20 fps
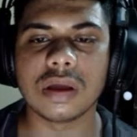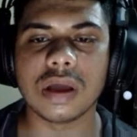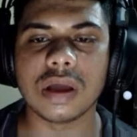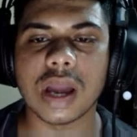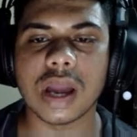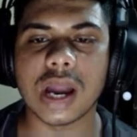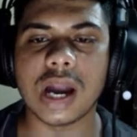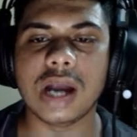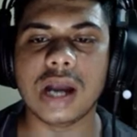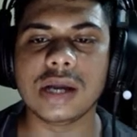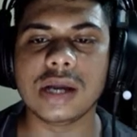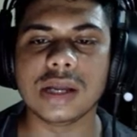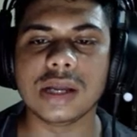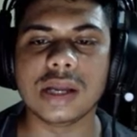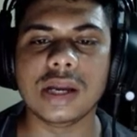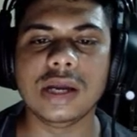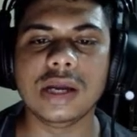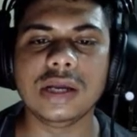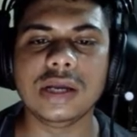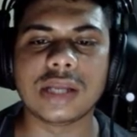And
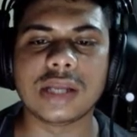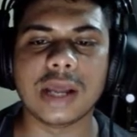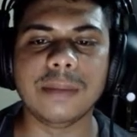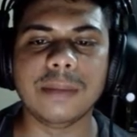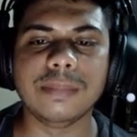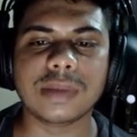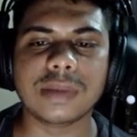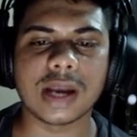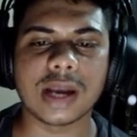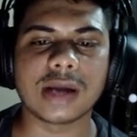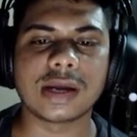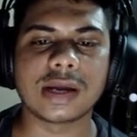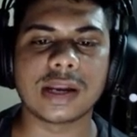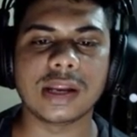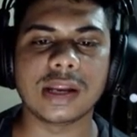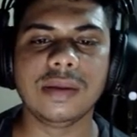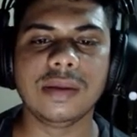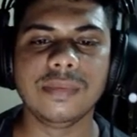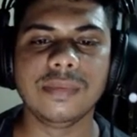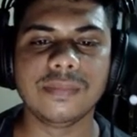in temp
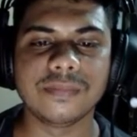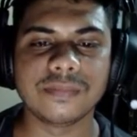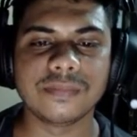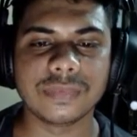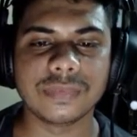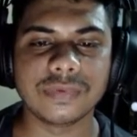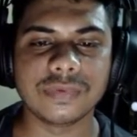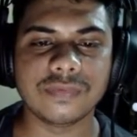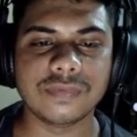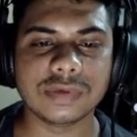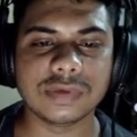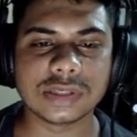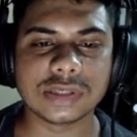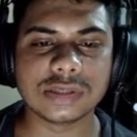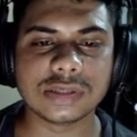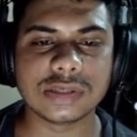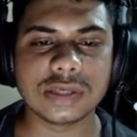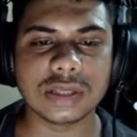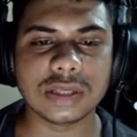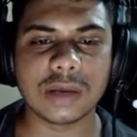directory, which
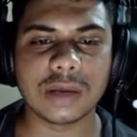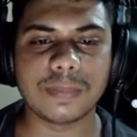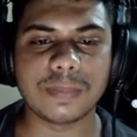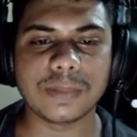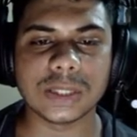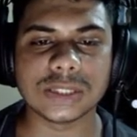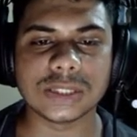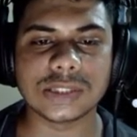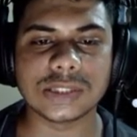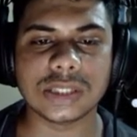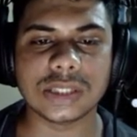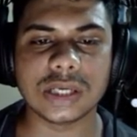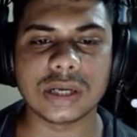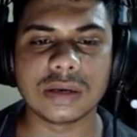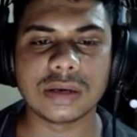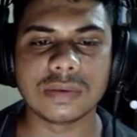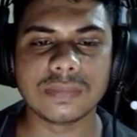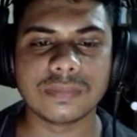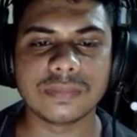is here placed here,